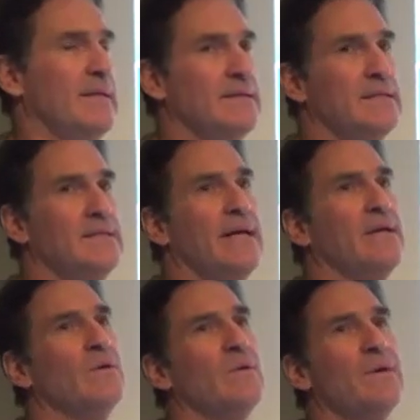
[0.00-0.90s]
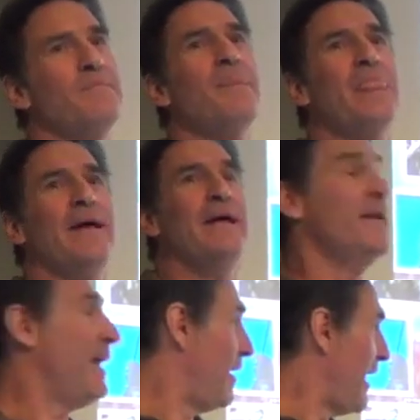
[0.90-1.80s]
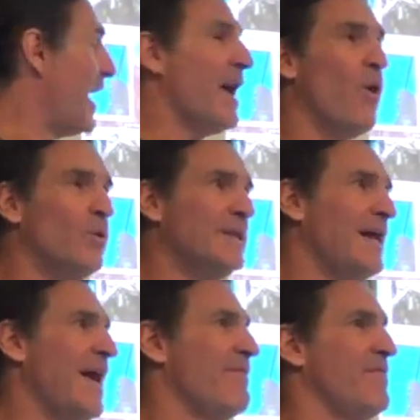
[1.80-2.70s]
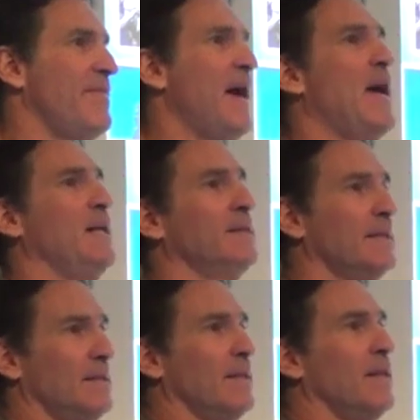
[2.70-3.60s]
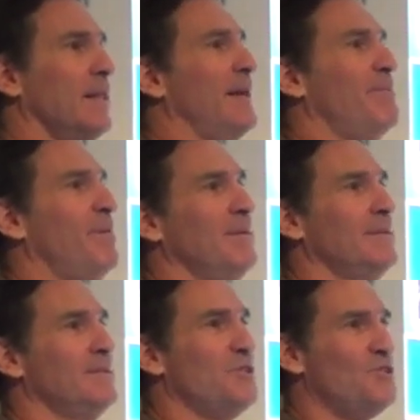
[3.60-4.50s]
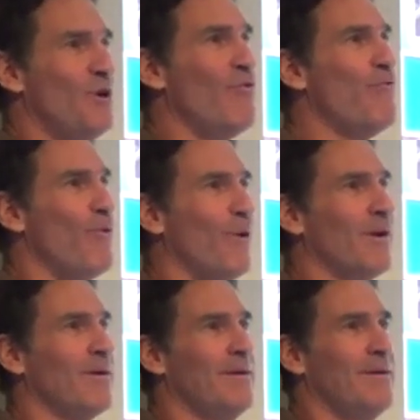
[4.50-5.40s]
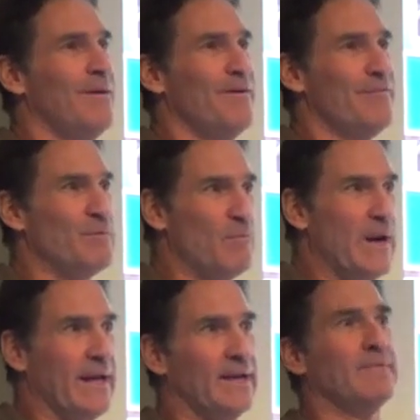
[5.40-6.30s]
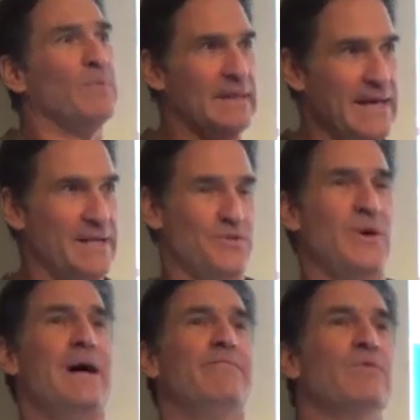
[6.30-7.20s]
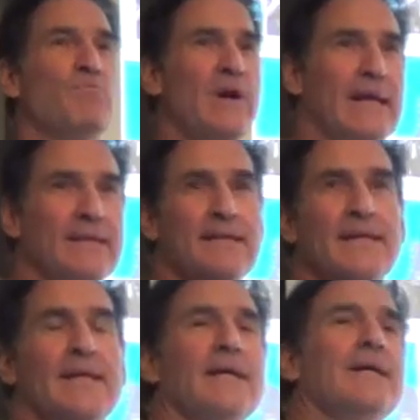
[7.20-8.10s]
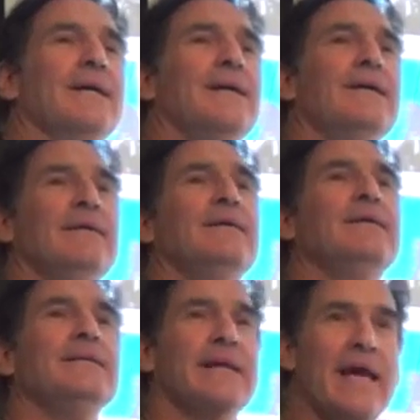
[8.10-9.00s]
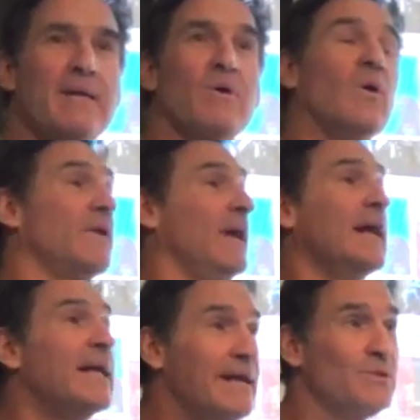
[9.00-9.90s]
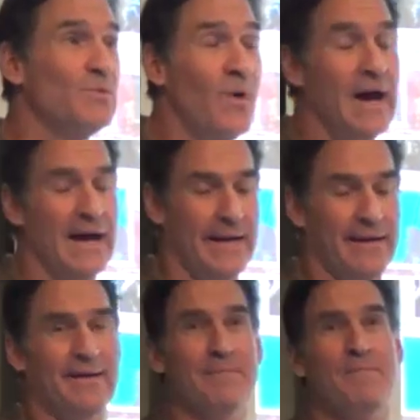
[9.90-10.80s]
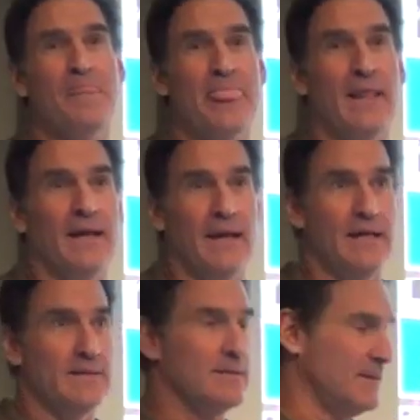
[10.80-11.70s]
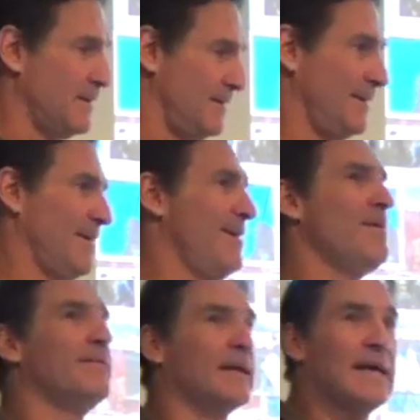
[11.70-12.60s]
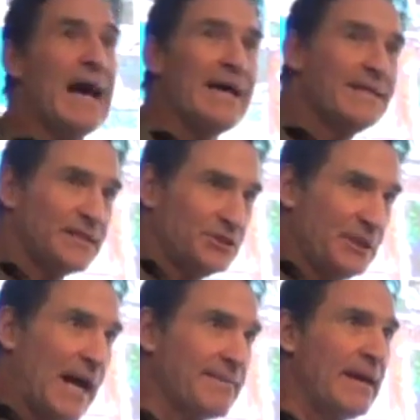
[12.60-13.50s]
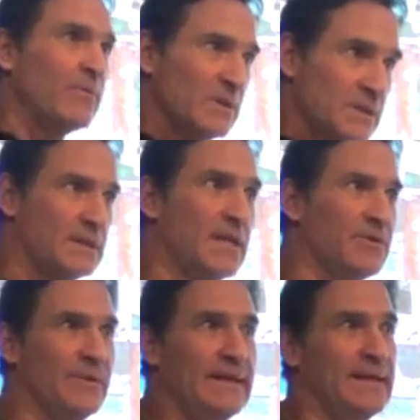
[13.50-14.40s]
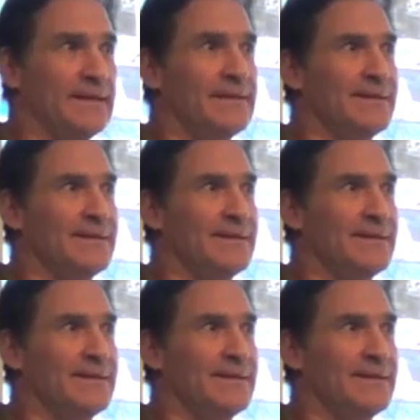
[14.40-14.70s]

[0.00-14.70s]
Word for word: That's the tycoon. Now, I only have that little clip to show for, for bringing, with that truck, for bringing the, uh, the camcorder. And here's why, is the guy that shot that was another Indian.